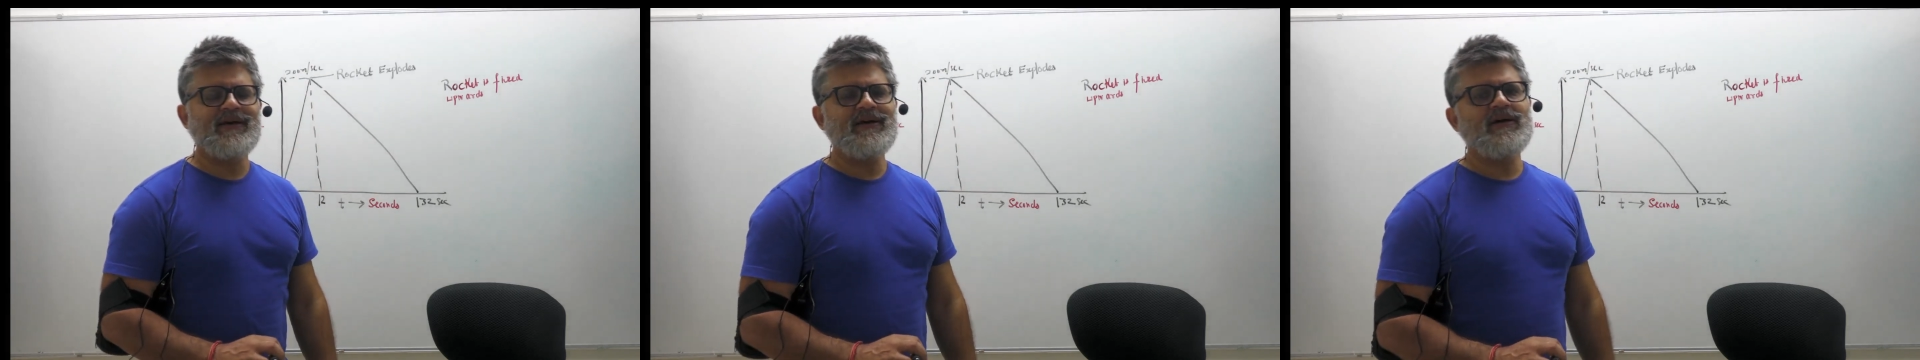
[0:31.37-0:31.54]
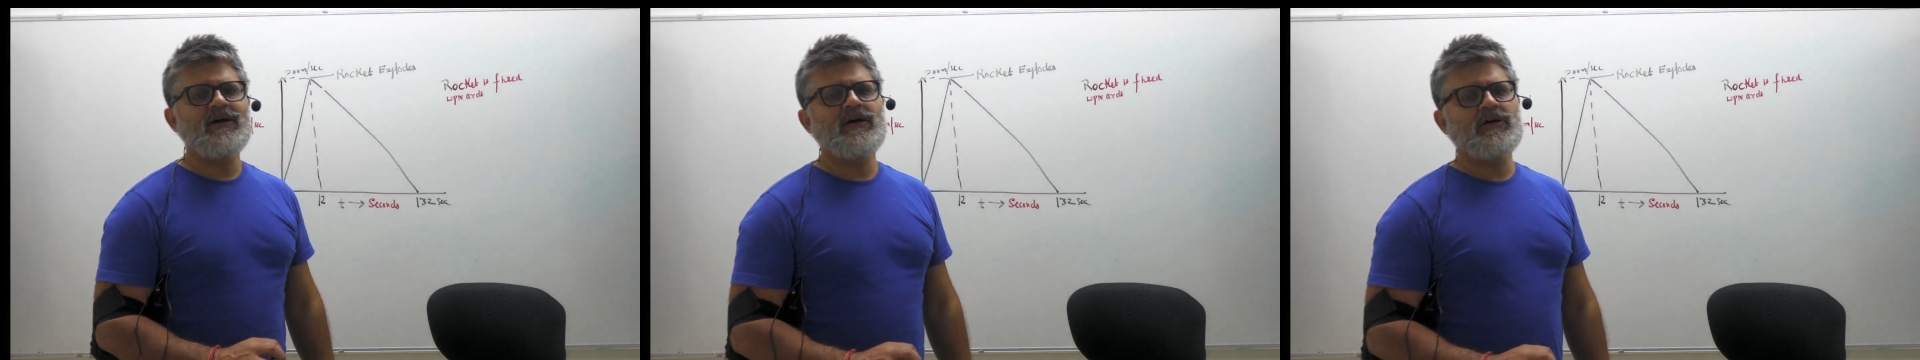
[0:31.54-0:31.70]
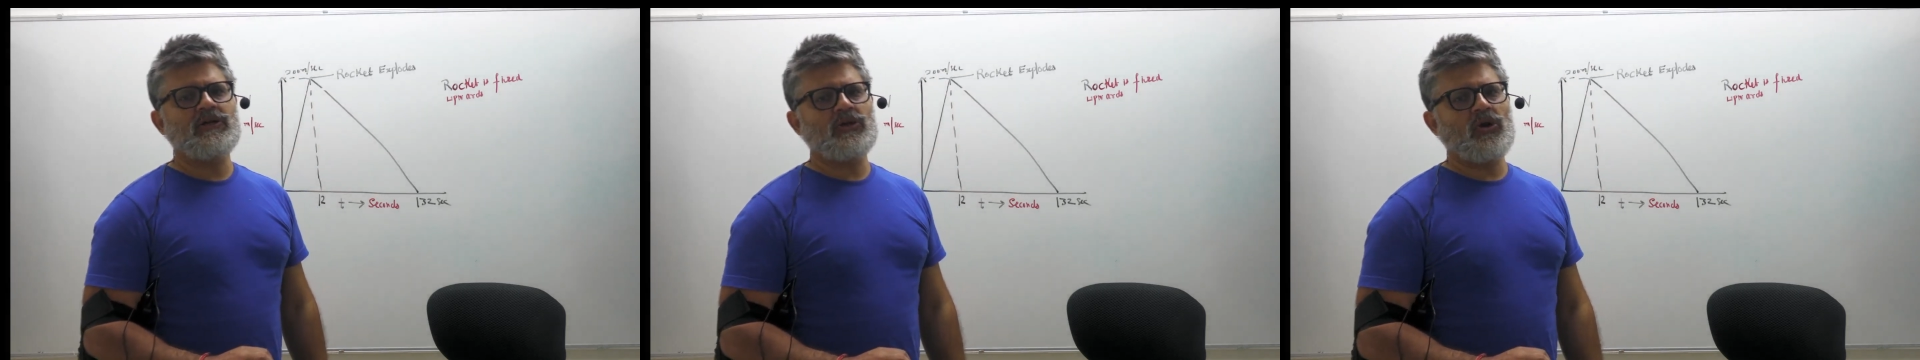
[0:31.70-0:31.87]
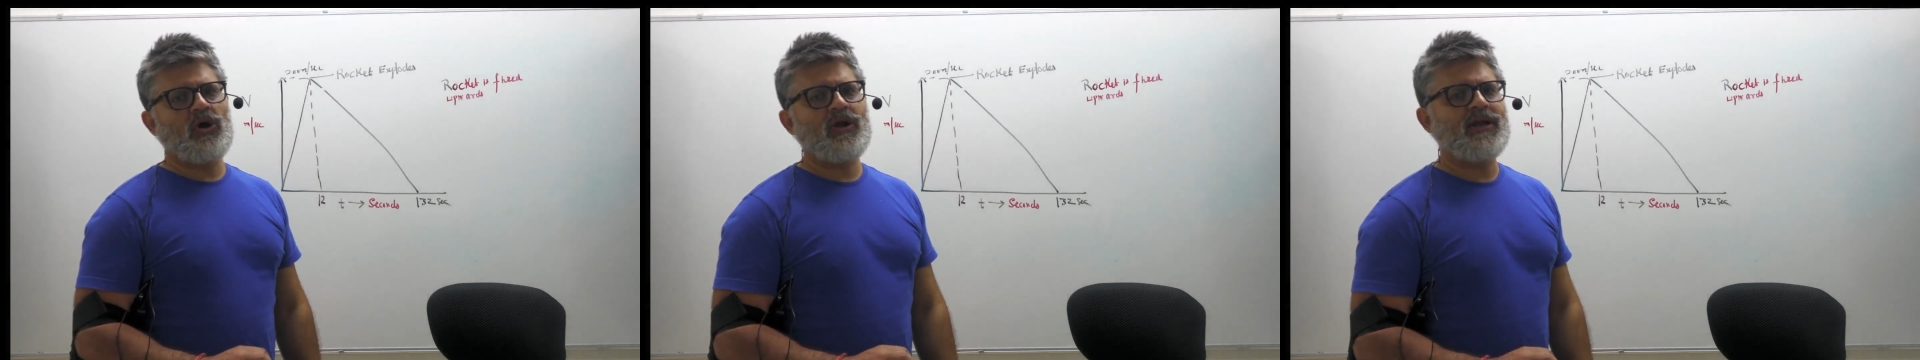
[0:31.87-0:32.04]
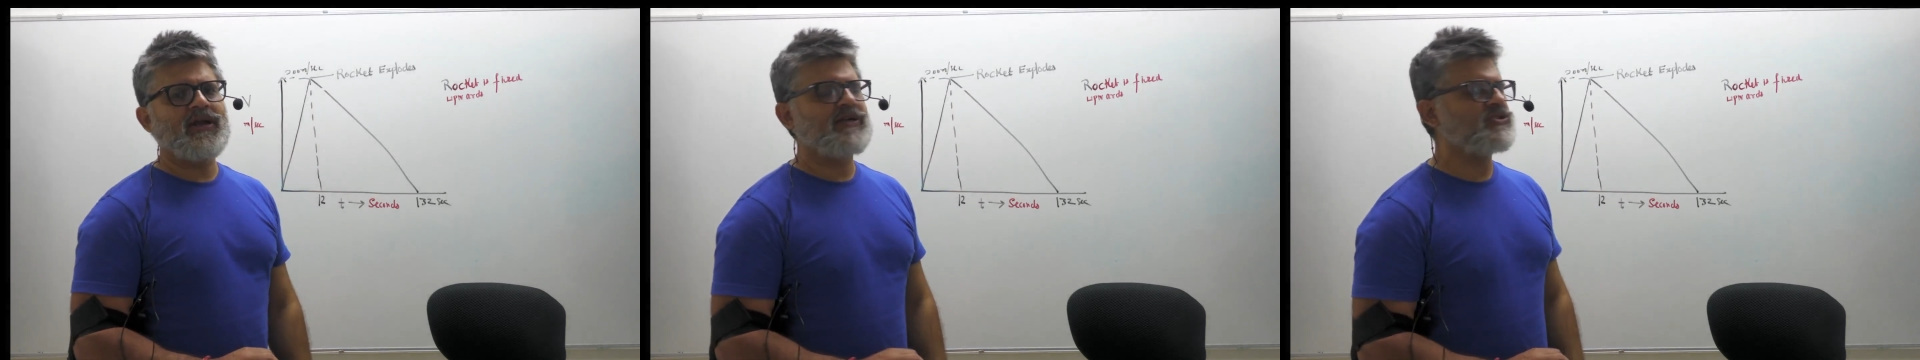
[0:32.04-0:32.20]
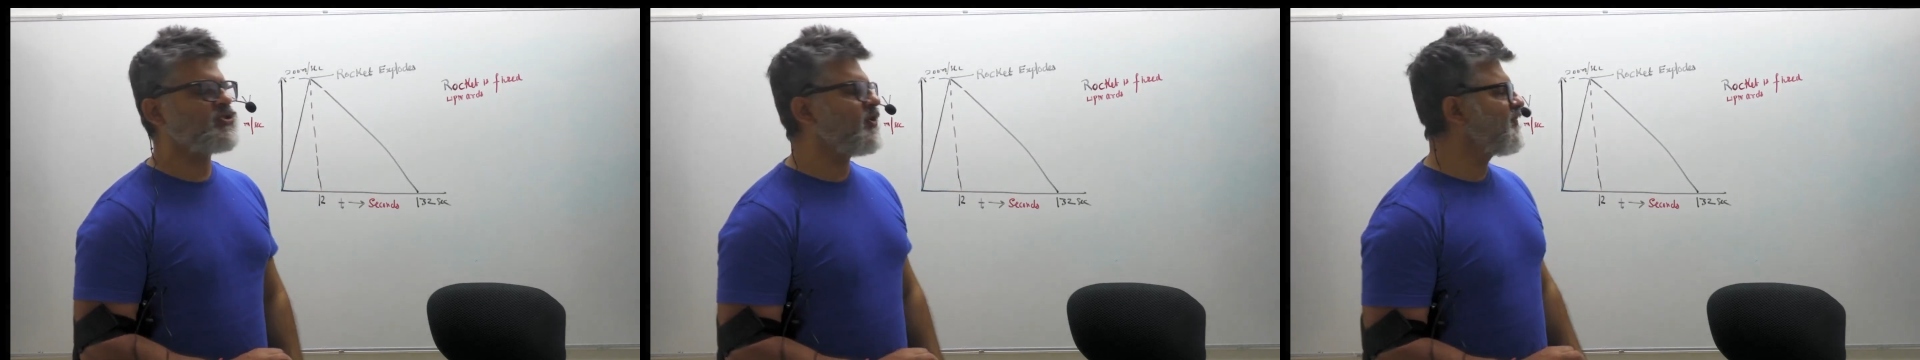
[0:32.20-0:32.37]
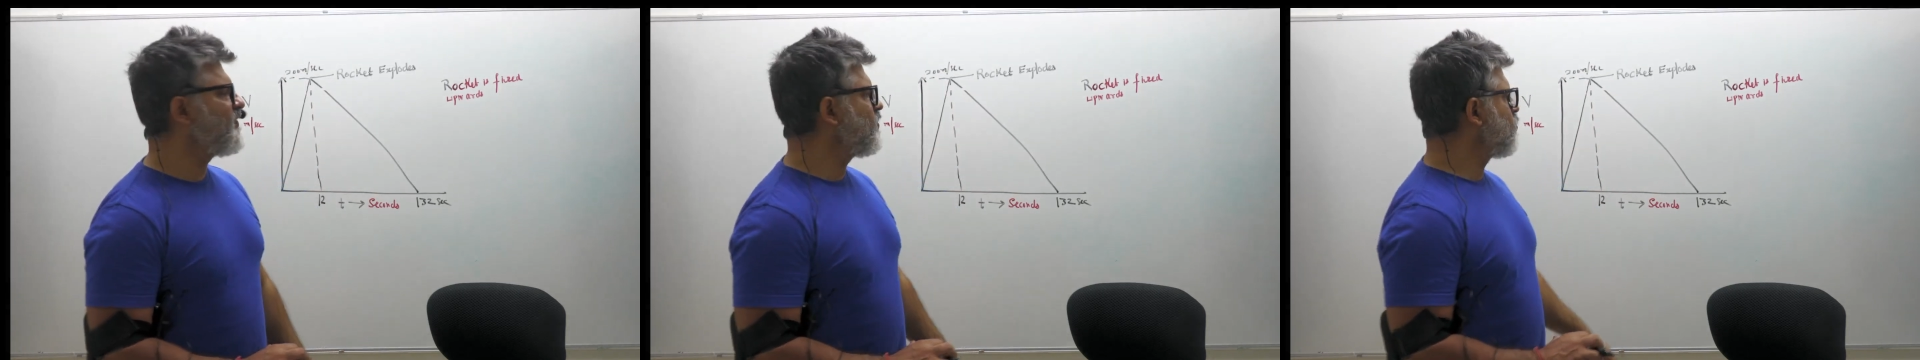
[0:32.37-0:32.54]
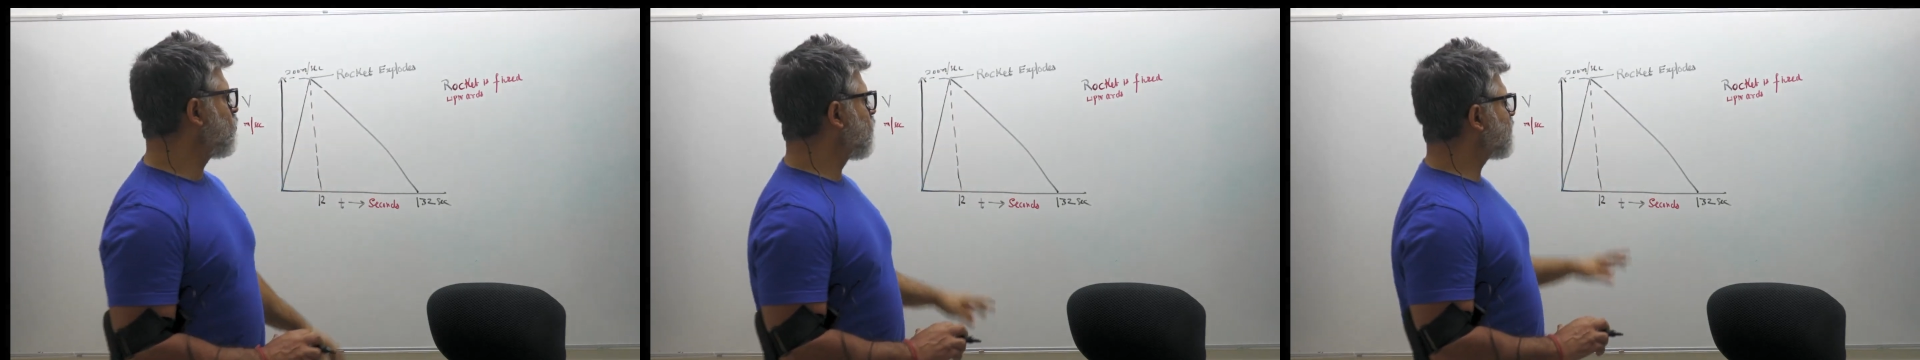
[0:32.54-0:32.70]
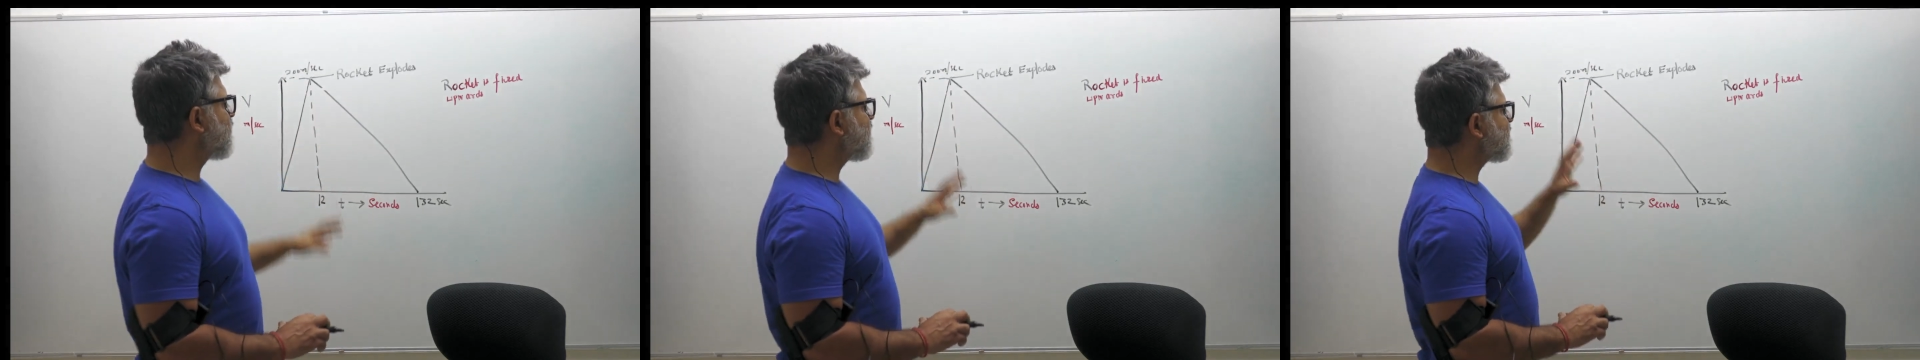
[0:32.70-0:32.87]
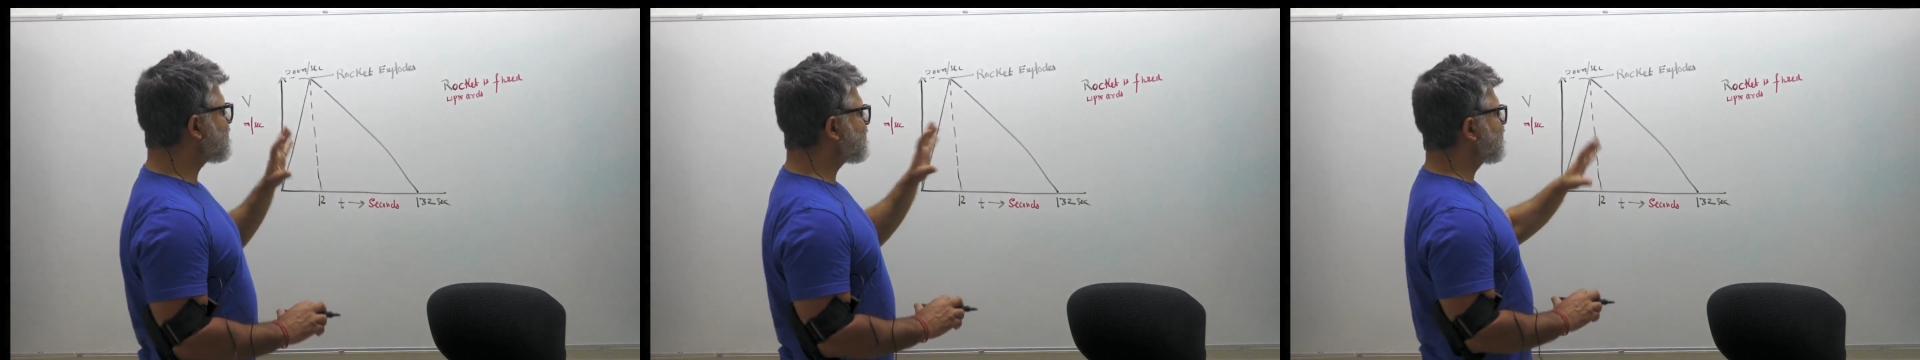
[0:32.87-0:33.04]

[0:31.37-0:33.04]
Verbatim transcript: rocket. So if you notice,